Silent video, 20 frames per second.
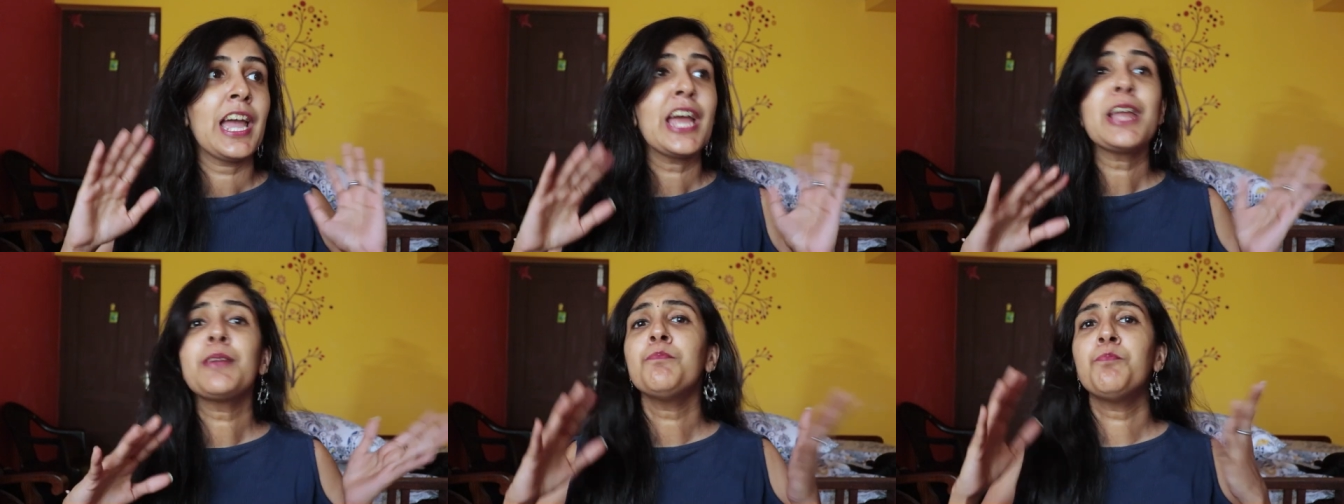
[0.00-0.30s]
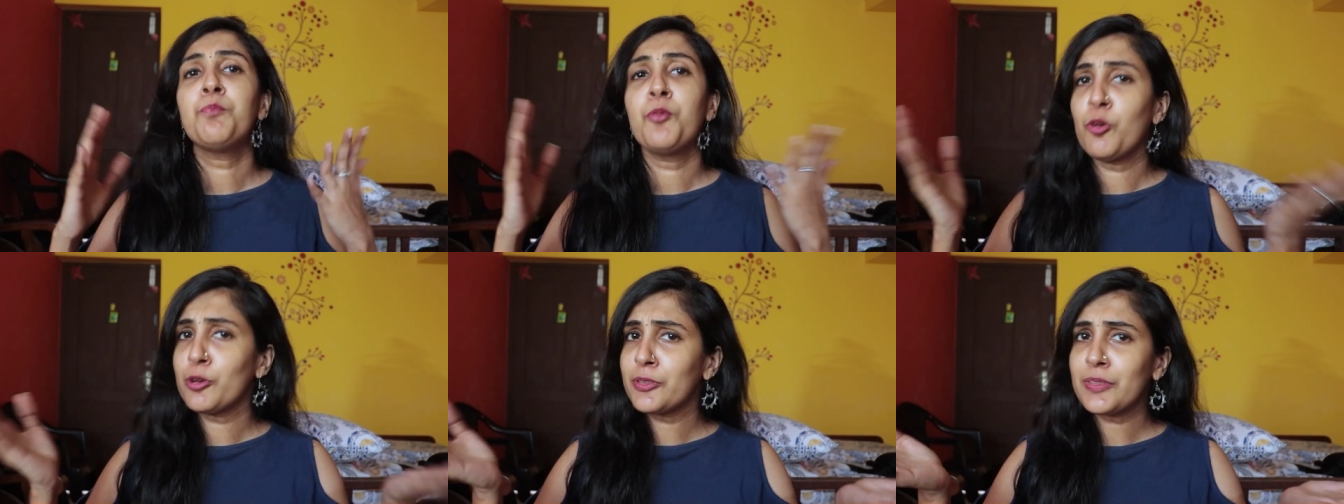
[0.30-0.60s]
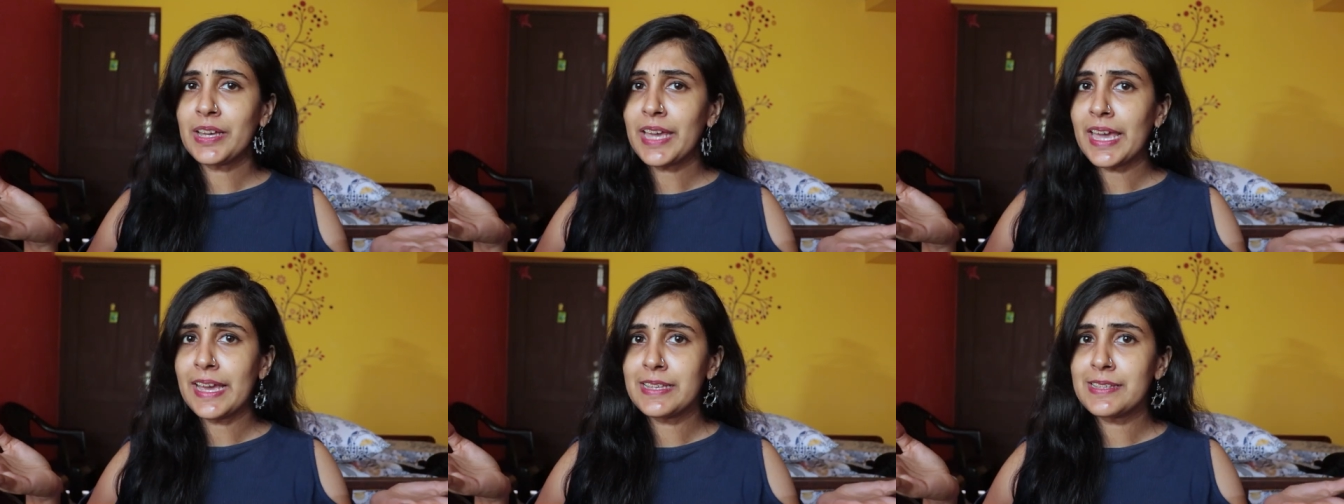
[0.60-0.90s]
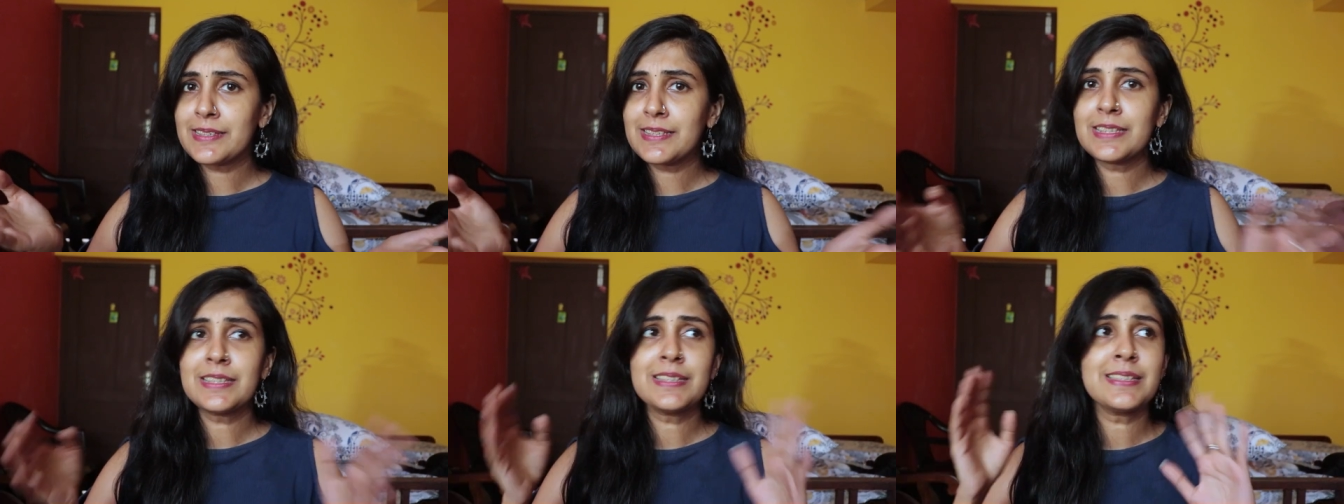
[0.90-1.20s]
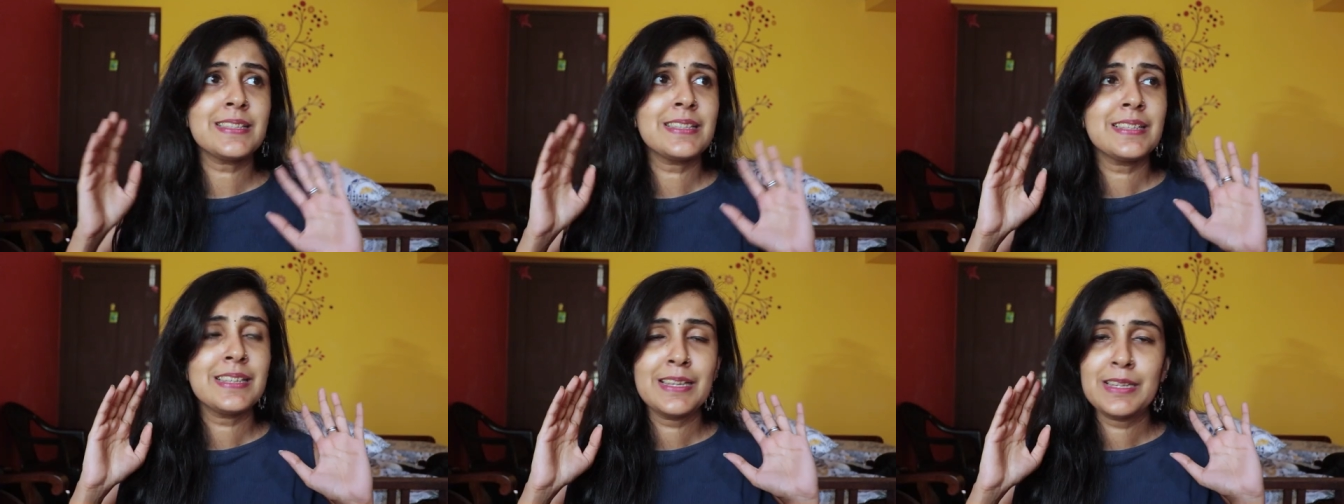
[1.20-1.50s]
In both the
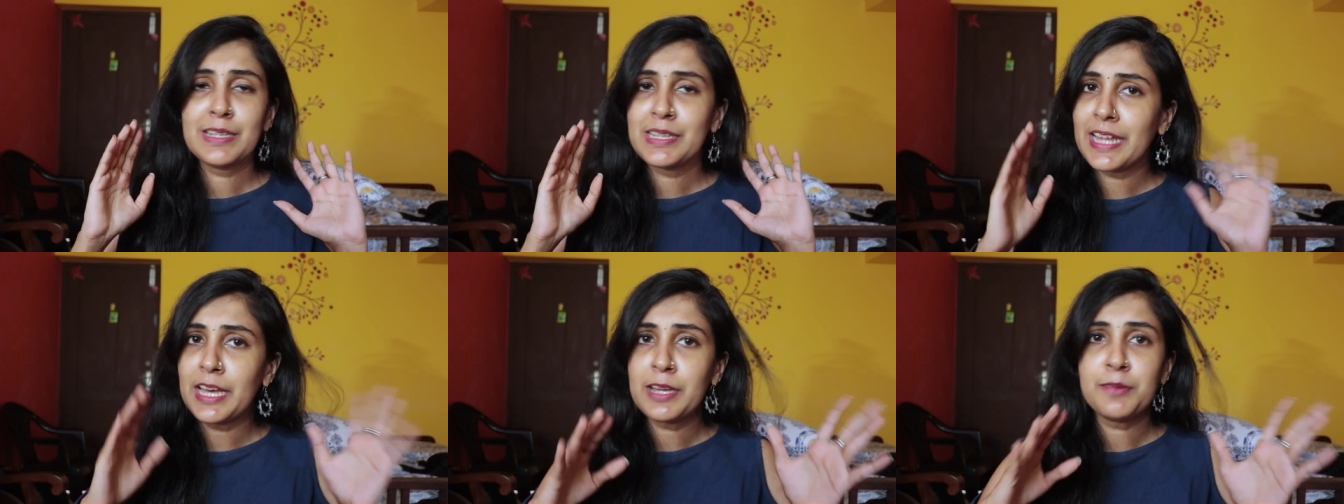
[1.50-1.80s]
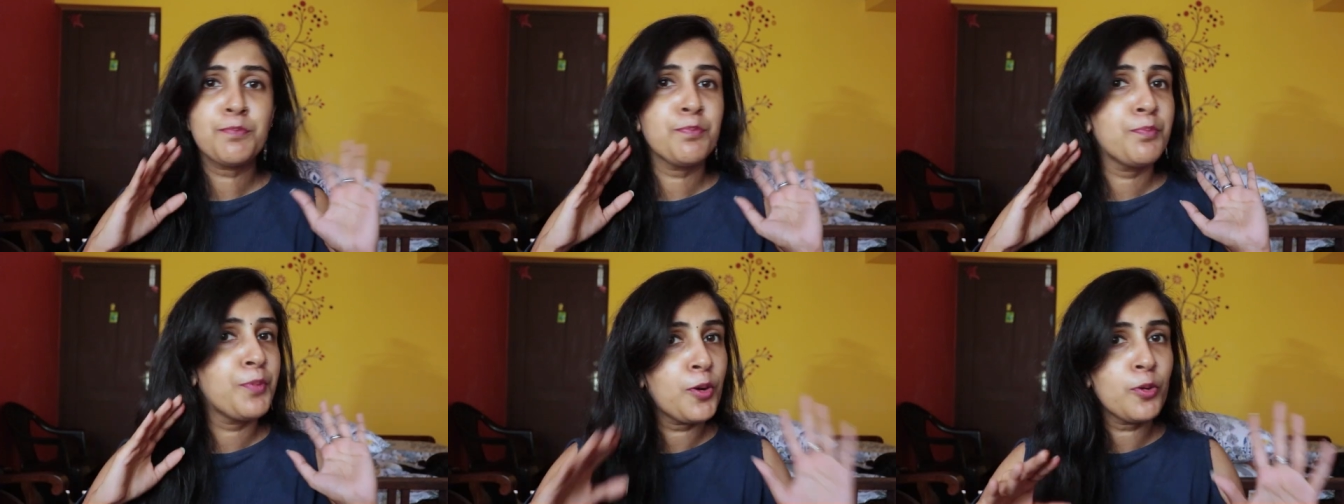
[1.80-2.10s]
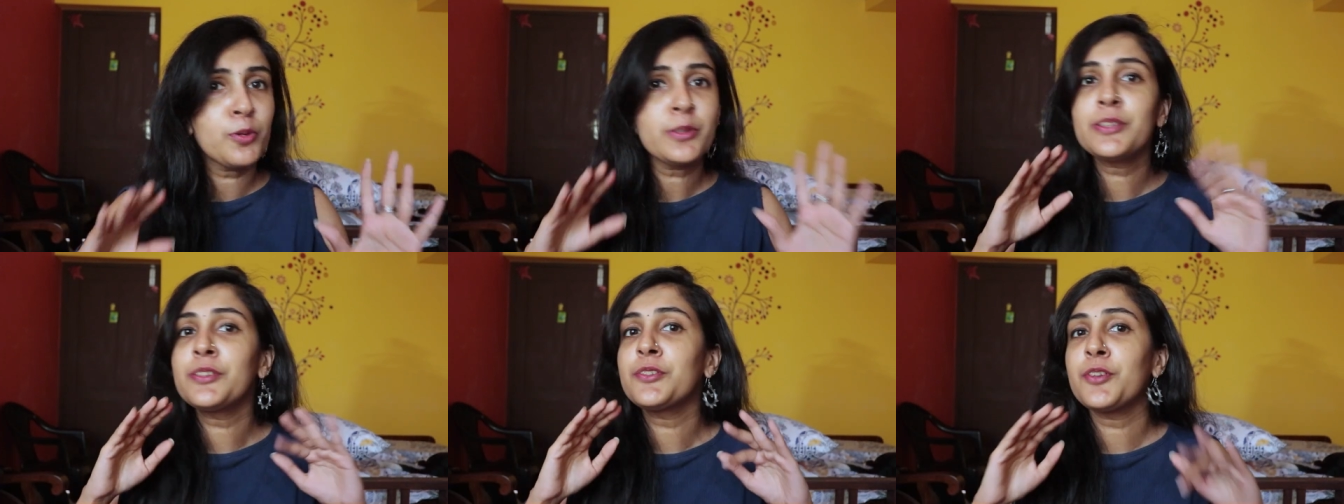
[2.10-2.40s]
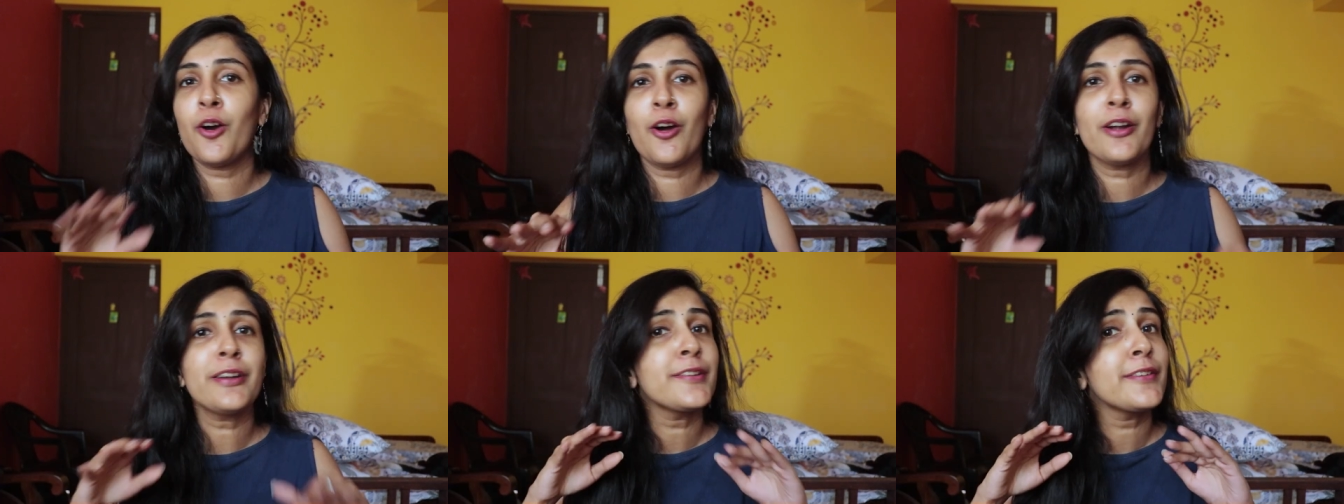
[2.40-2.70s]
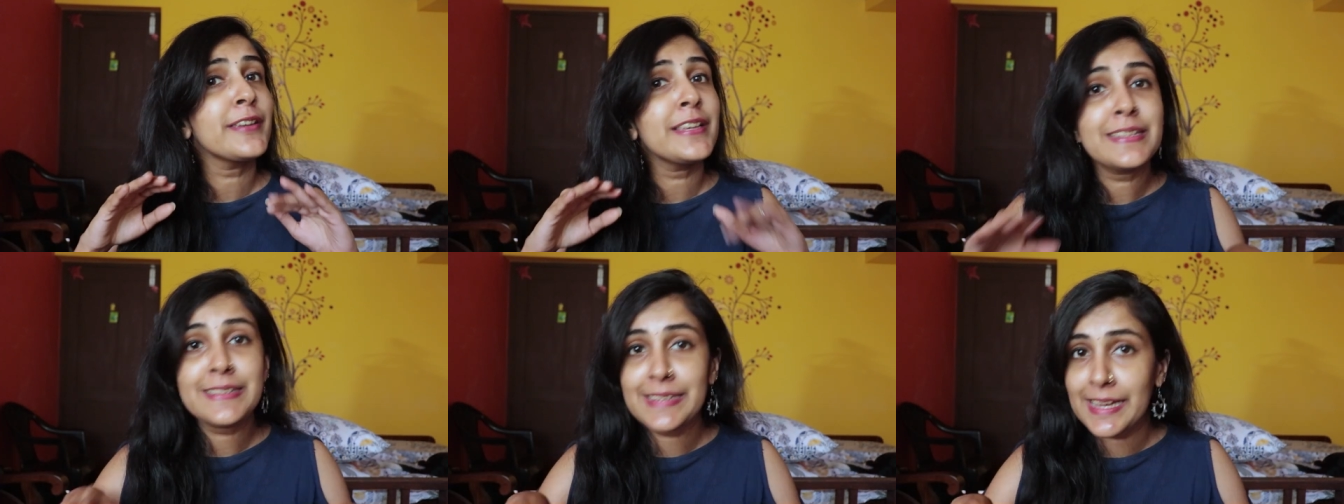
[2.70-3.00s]
cases, they are both not
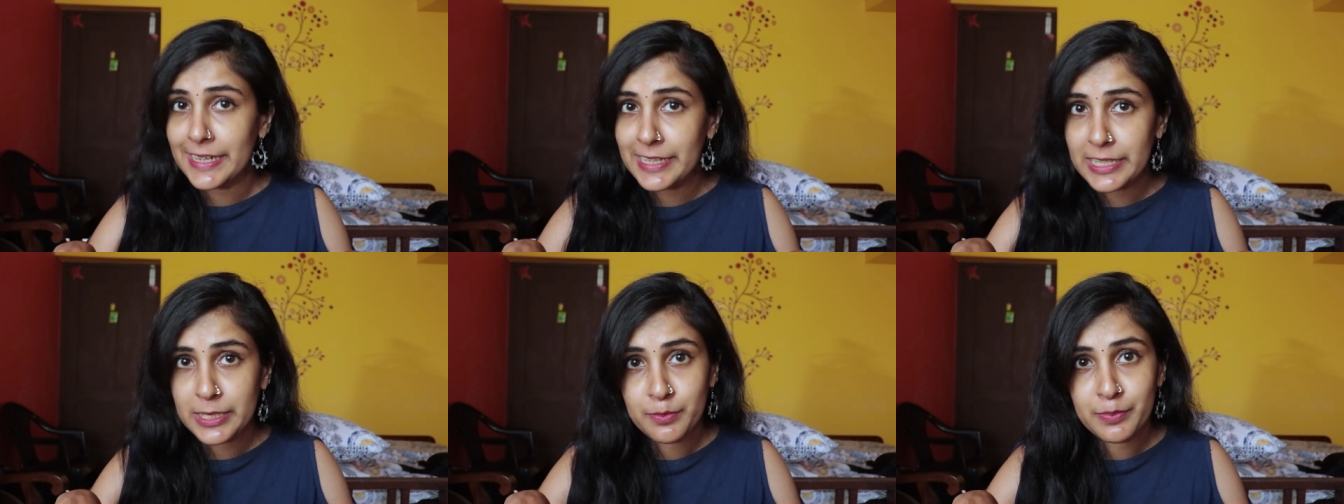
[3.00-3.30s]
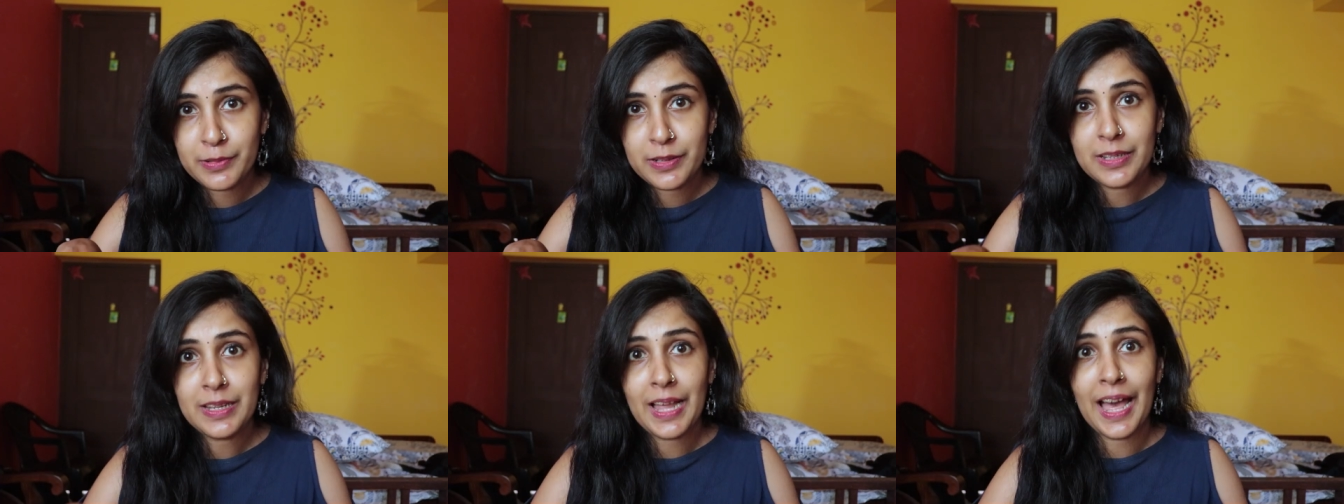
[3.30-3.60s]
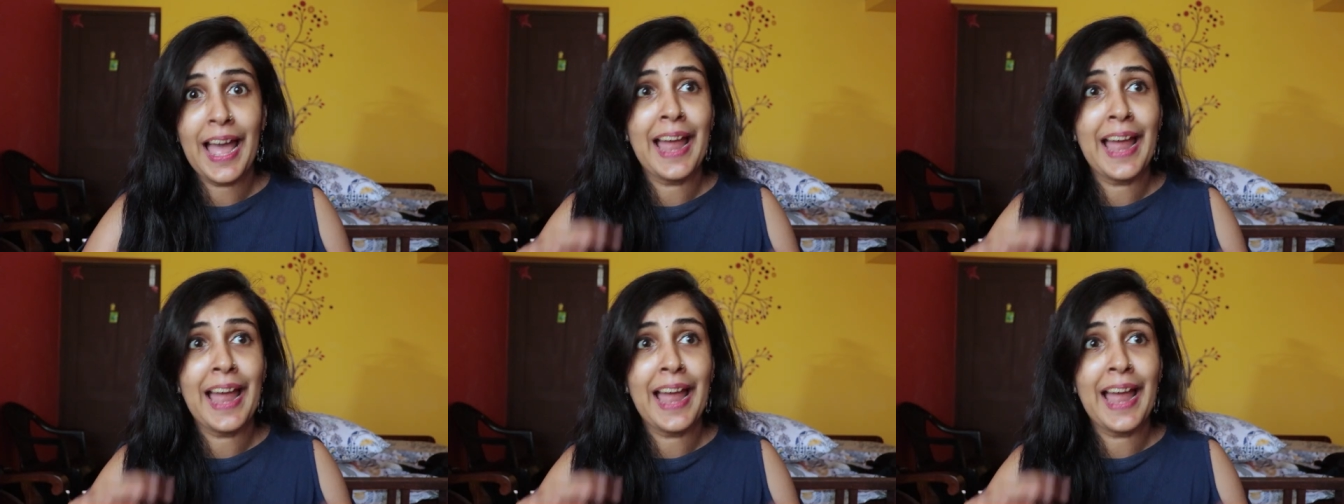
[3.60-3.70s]
recyclable